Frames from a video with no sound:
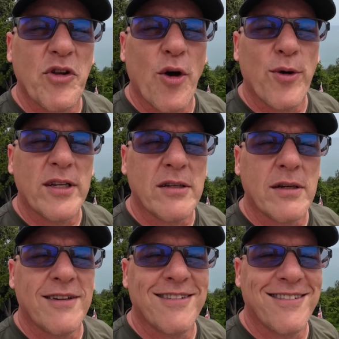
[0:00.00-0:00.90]
as always.
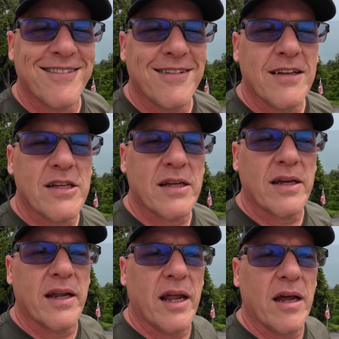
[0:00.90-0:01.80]

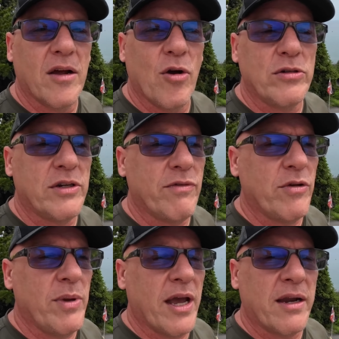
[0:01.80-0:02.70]
Got an ocean
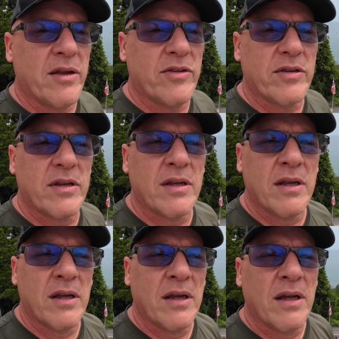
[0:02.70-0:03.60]
view behind us.
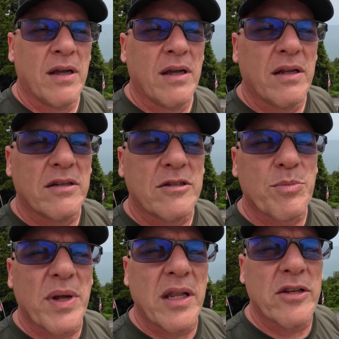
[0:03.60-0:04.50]

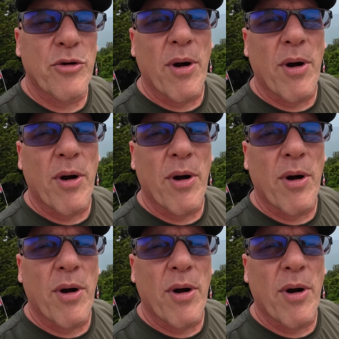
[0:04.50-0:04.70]
Spin this